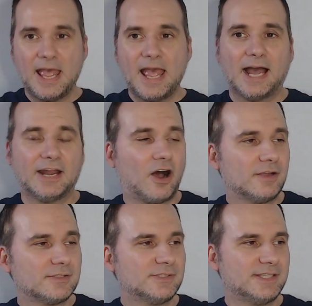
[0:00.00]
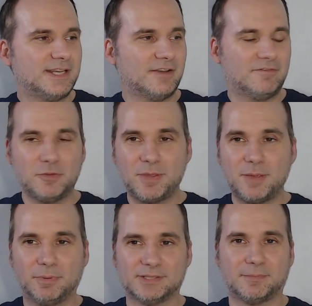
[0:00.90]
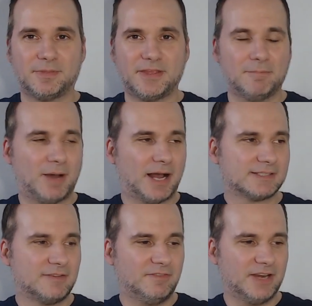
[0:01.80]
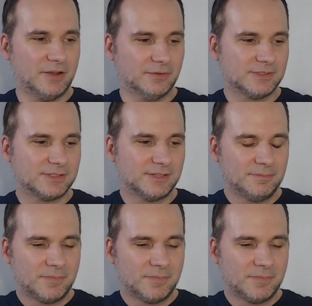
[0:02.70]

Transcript: I'd also seen a few people in some of the unboxing videos